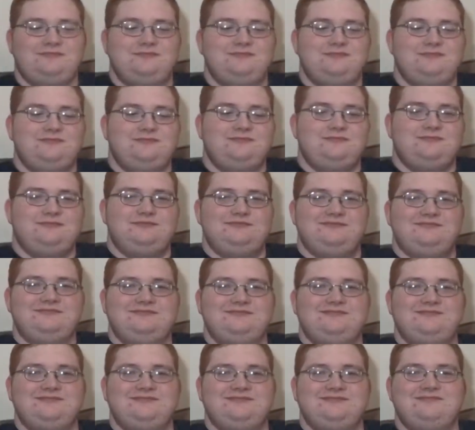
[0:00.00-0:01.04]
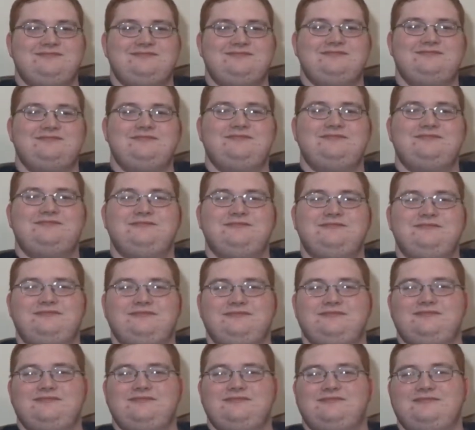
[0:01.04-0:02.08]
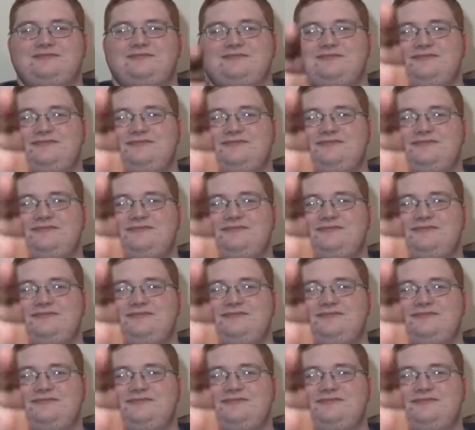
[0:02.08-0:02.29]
[no speech]